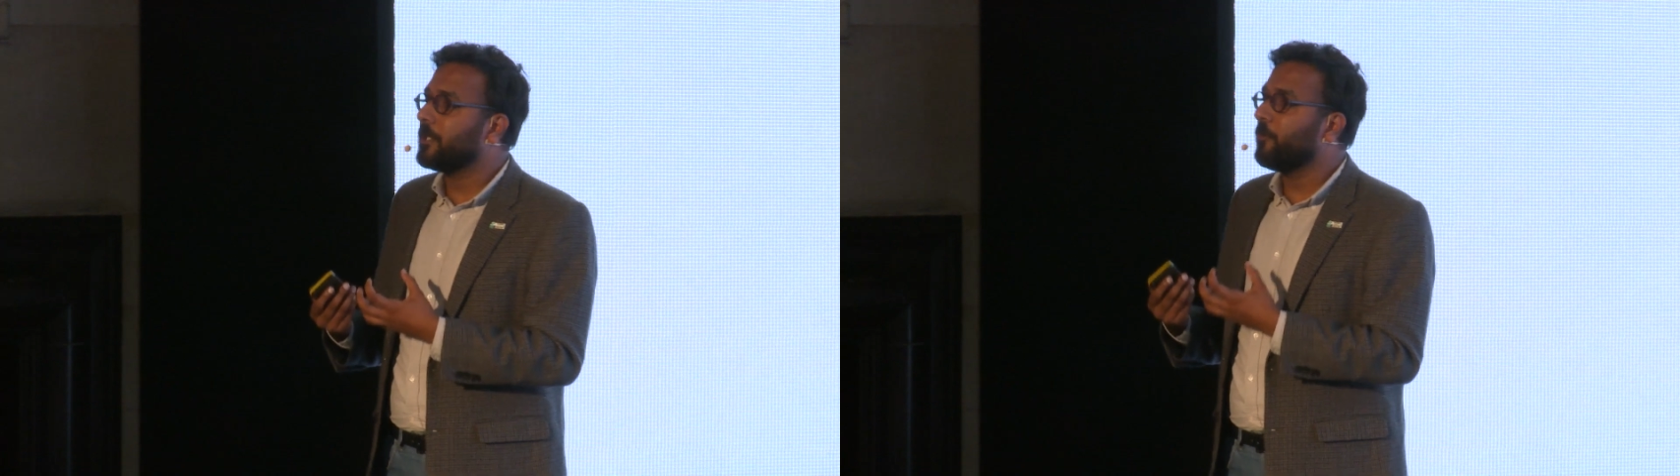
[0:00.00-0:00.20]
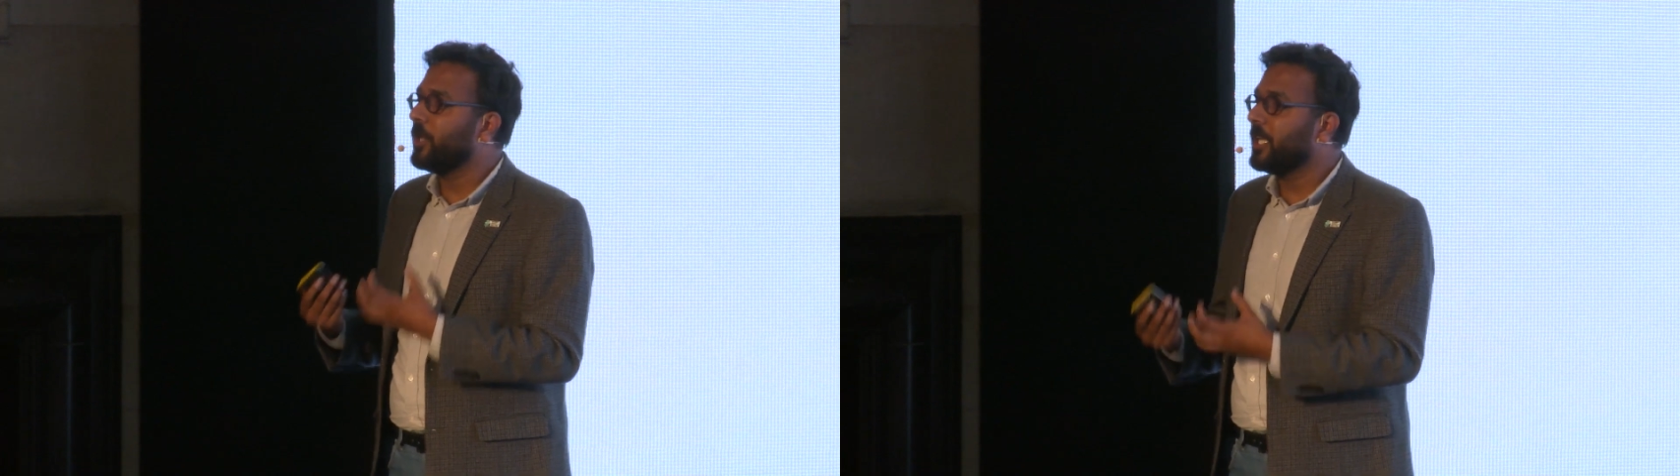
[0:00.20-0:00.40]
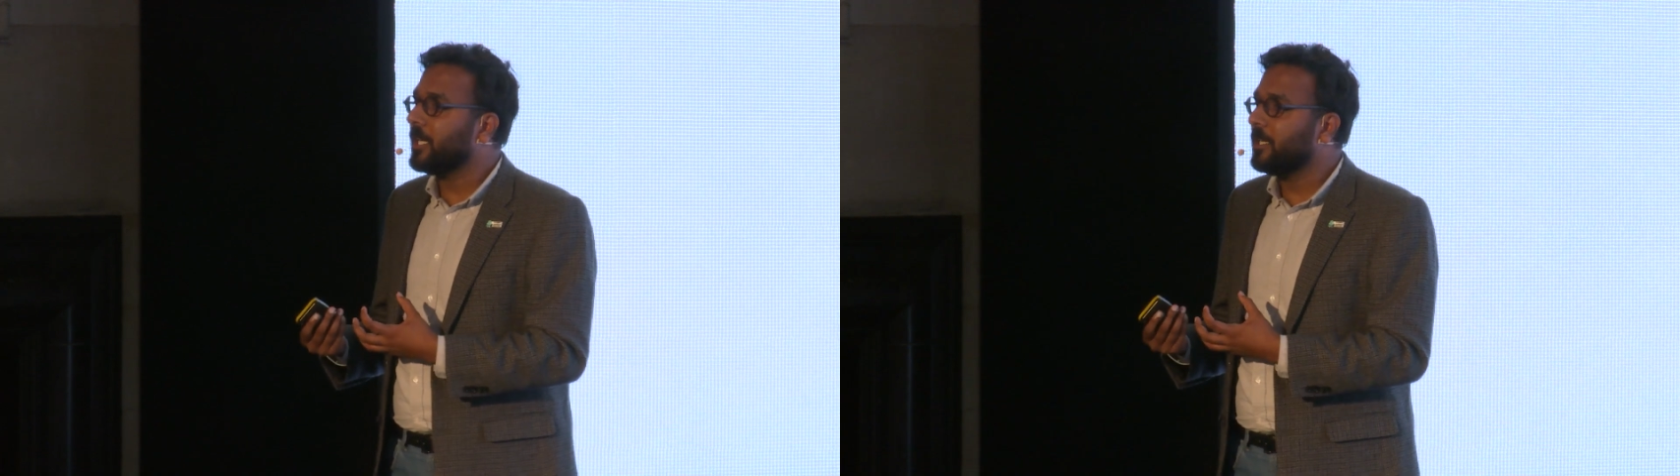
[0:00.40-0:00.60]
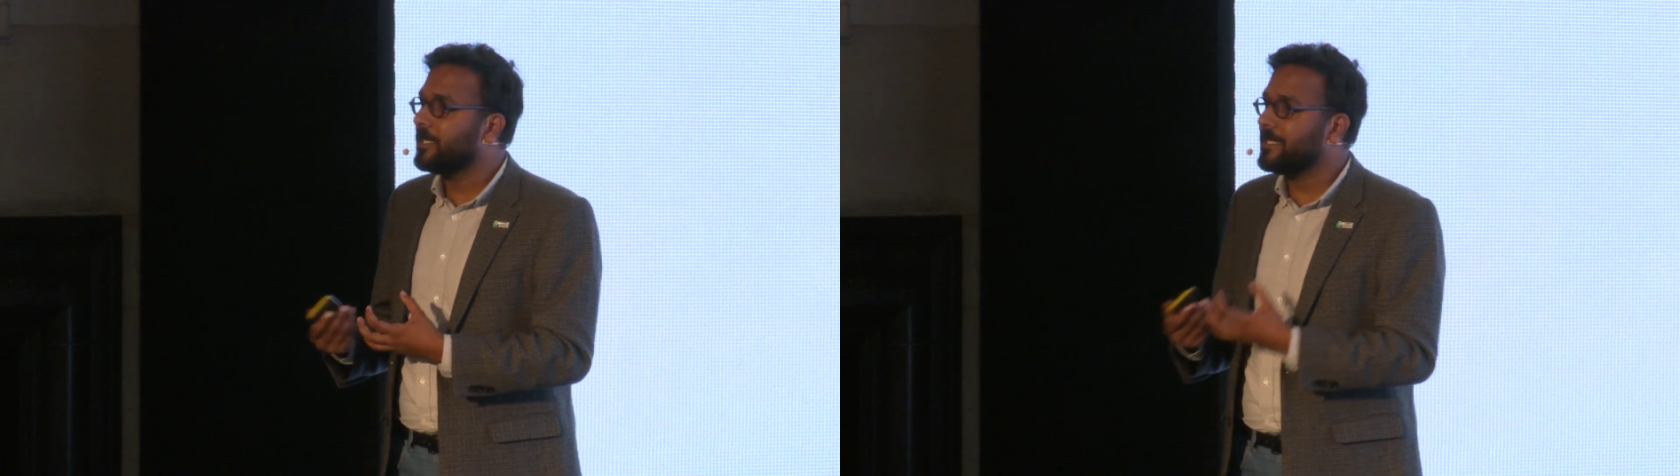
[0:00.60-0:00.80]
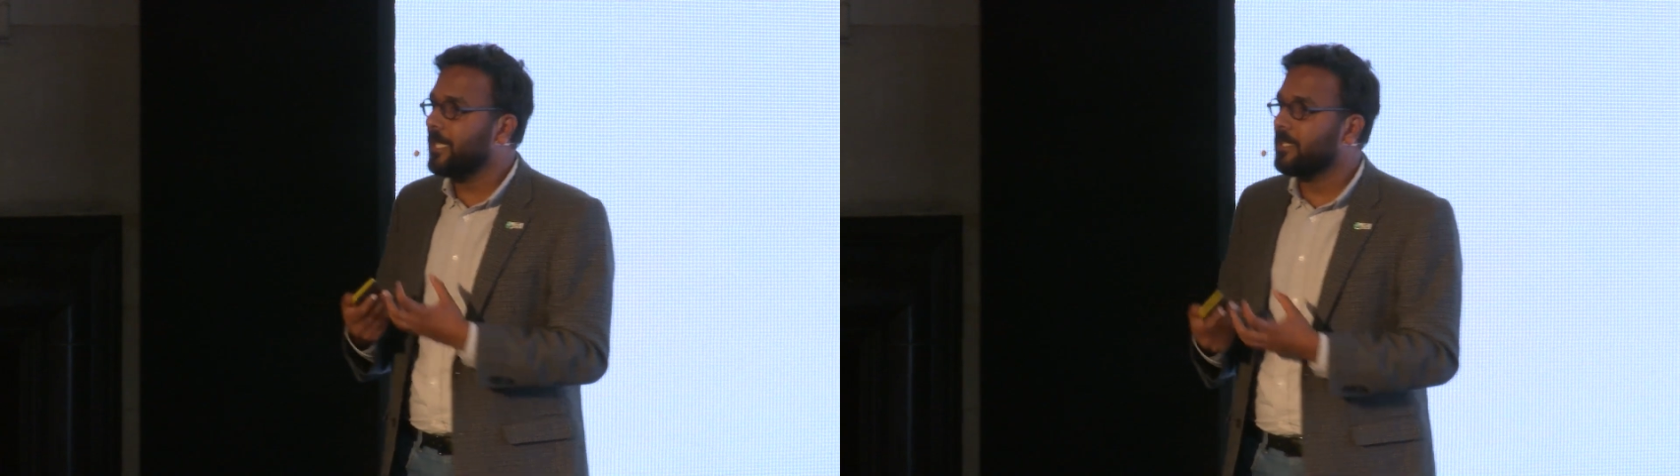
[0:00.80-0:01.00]
the winning
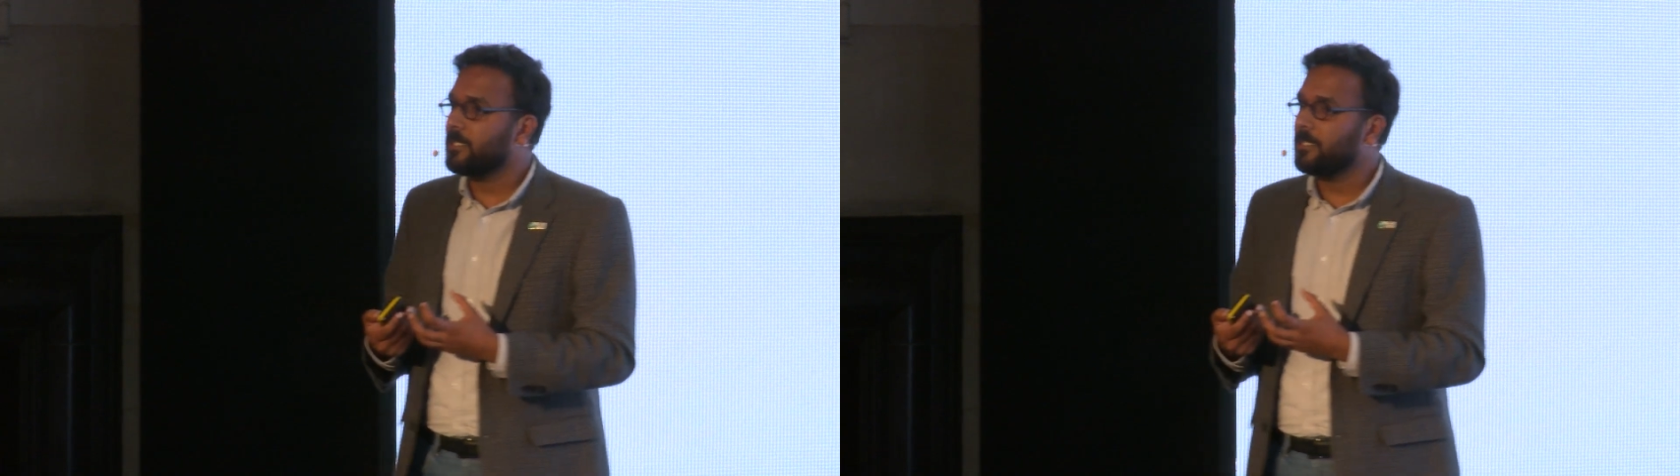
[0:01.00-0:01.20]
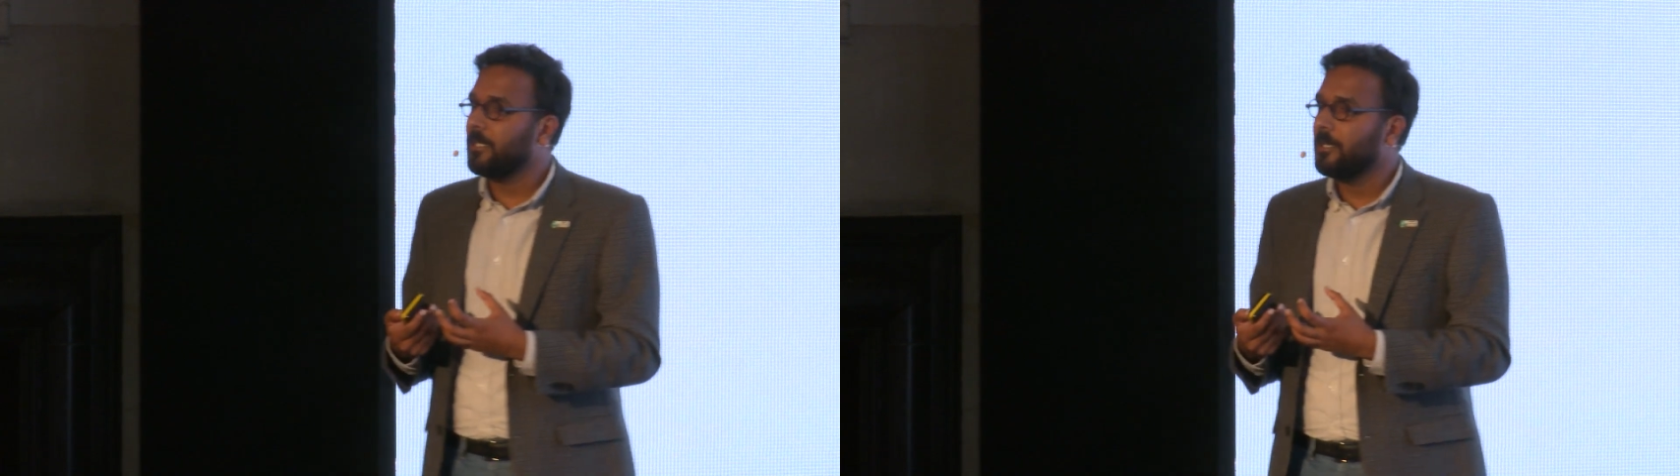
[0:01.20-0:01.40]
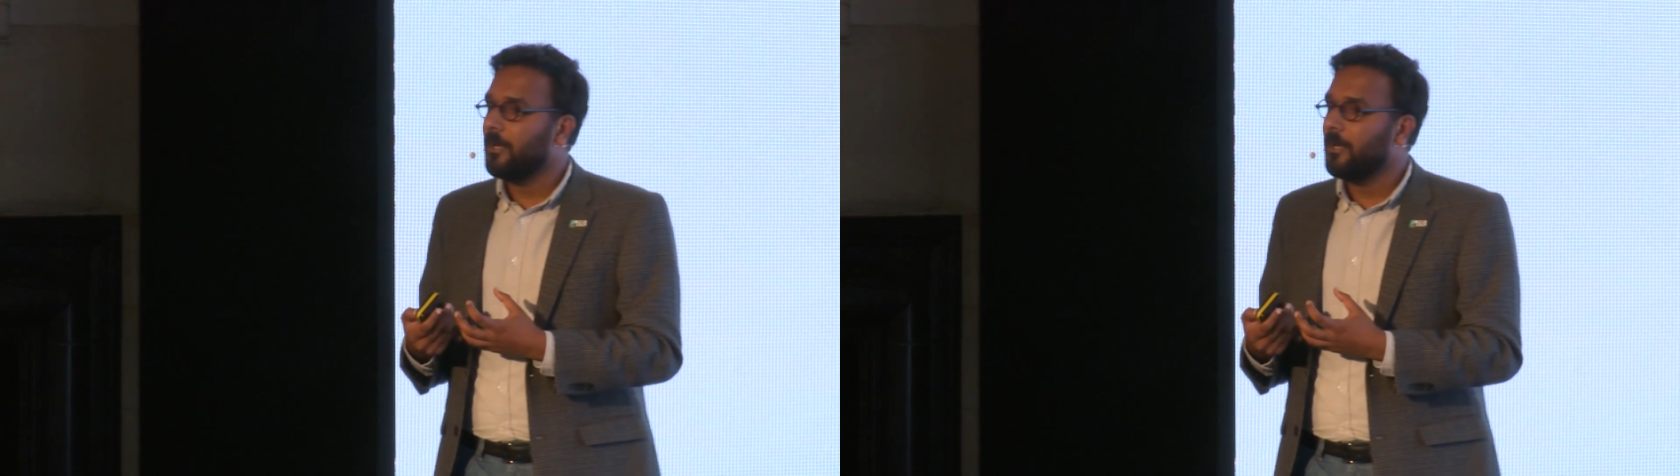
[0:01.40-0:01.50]
cells,